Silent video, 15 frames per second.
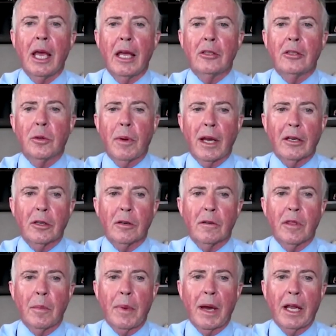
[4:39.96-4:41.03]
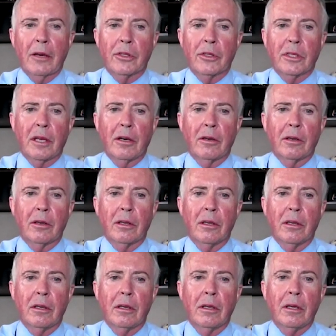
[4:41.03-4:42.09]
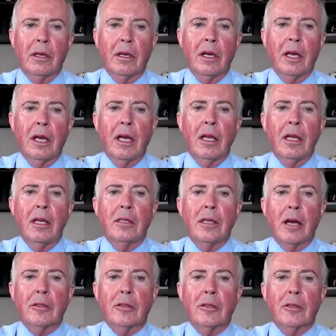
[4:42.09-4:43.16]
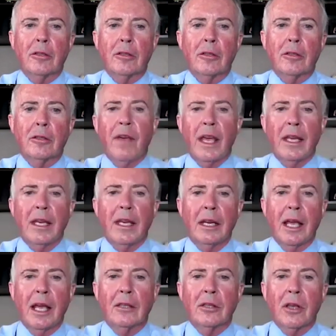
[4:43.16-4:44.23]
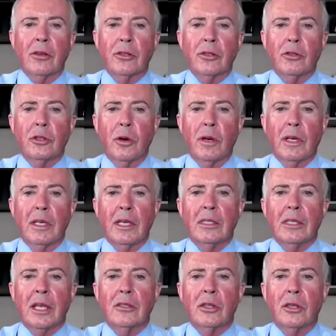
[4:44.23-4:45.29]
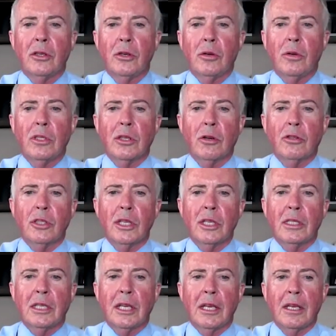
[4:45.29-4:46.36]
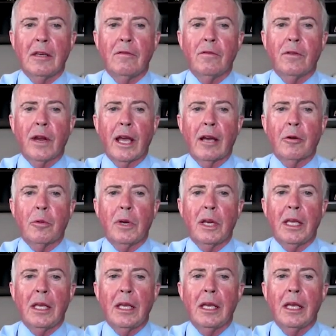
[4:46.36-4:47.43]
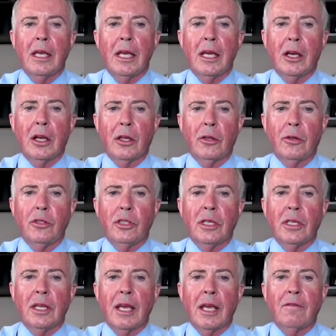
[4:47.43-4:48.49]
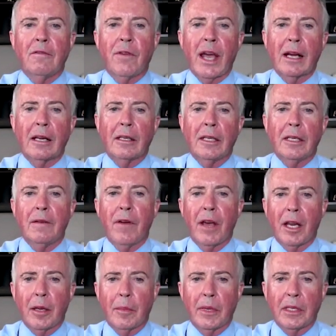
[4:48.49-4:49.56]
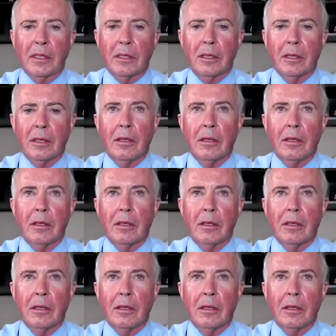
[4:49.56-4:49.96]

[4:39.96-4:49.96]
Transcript: and Director of the Butler Center. Dr. Peony Fagan has also joined us as the new Associate Dean for Equity, Inclusion, and Faculty Development.